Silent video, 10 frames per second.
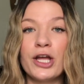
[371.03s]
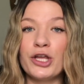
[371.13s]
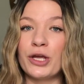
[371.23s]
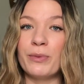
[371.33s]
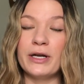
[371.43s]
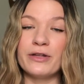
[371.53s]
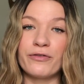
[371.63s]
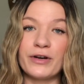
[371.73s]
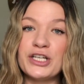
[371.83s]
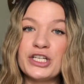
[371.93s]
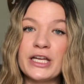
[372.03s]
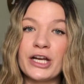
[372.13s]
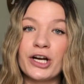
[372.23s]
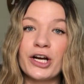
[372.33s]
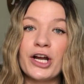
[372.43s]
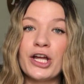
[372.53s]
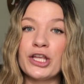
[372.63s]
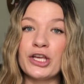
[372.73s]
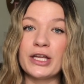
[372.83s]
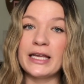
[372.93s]
You can put it in the fridge in here.
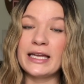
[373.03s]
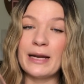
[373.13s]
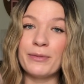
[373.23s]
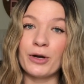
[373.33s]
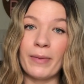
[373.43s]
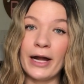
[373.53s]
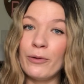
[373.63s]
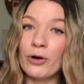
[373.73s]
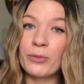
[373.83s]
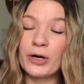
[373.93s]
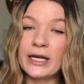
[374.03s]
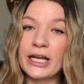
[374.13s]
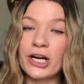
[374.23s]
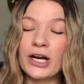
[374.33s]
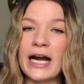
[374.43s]
You can heat it up in your bottle warmer in here.